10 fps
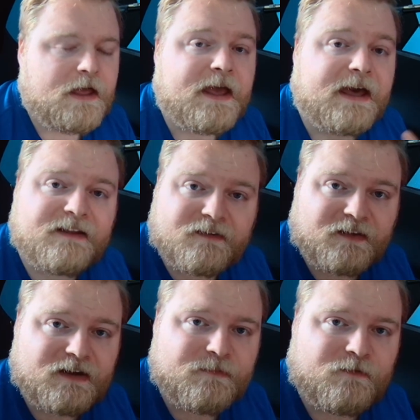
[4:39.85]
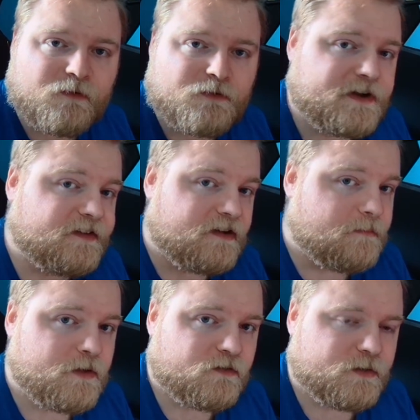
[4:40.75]
And as I stated before, there isn't a
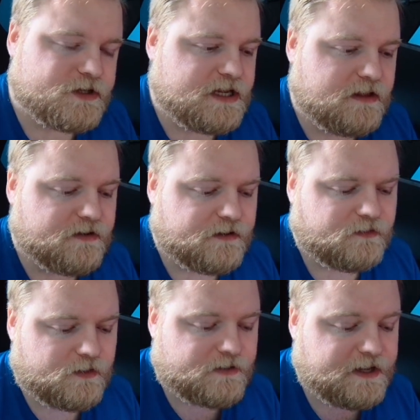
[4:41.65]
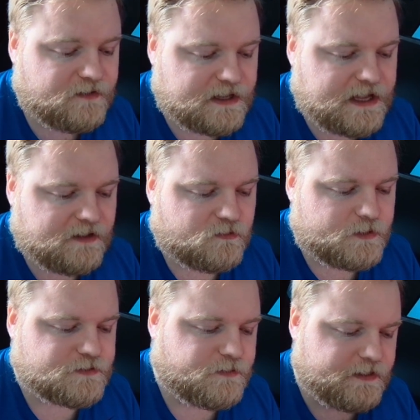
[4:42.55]
mute switch either. So there is a gain
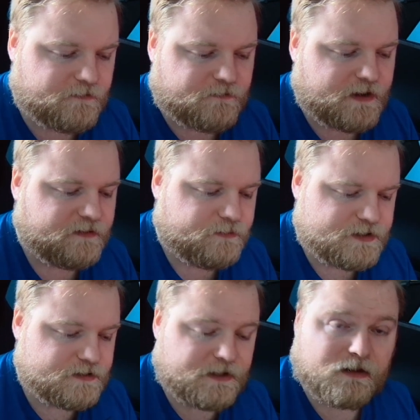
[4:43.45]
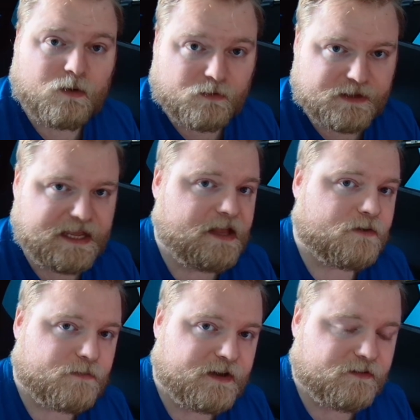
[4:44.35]
switch right in the front, which you can lower the gain
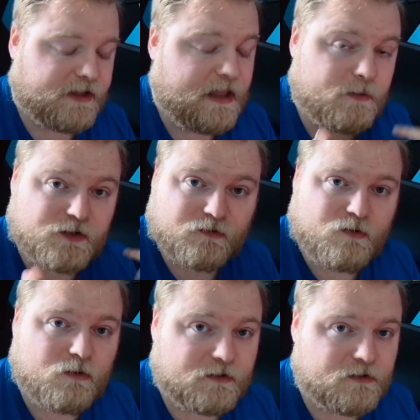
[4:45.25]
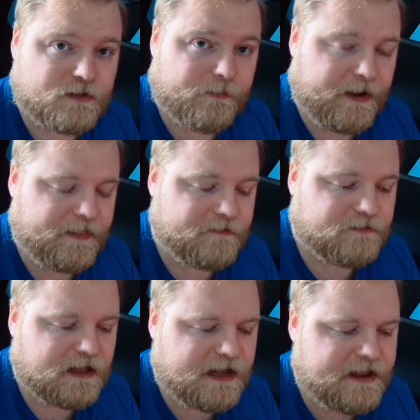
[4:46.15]
or raise the gain, which is cool to do that right on the
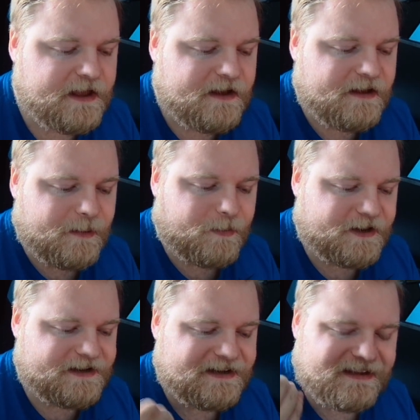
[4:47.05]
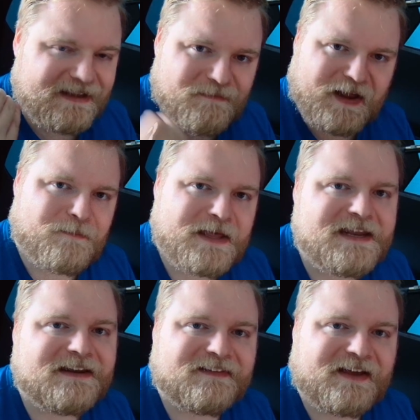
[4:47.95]
fly. But in my
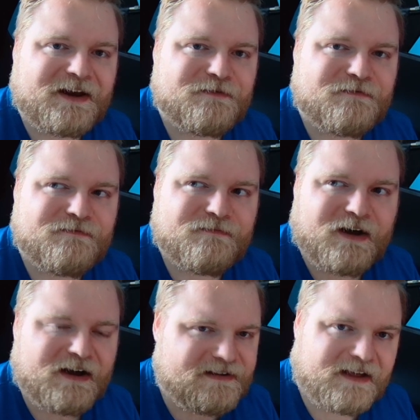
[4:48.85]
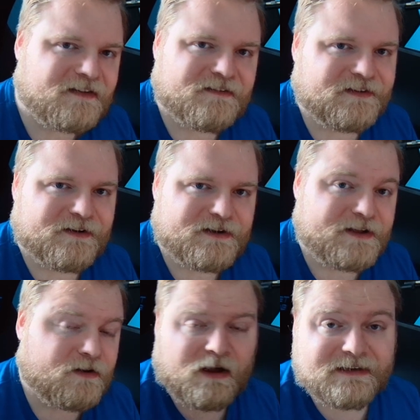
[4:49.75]
opinion, it's kind of unnecessary
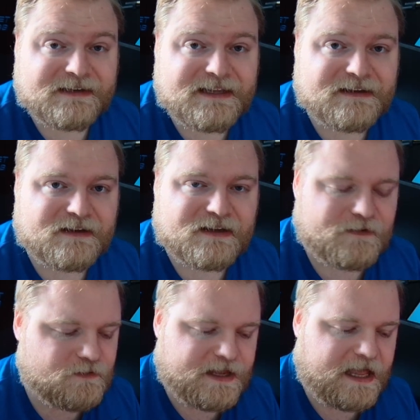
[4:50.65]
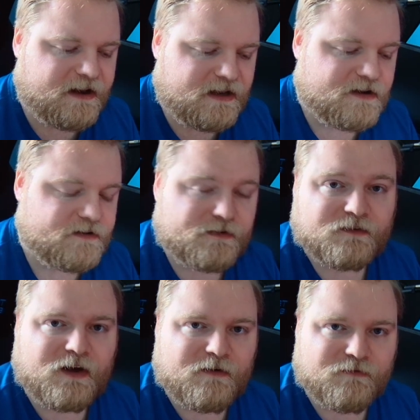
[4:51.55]
or unneeded if you can't hear
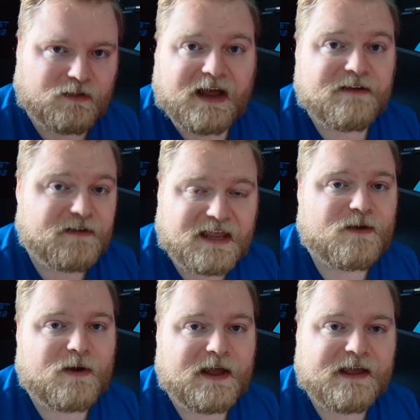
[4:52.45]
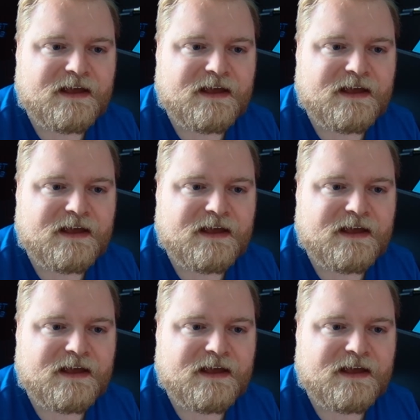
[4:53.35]
yourself live anyway.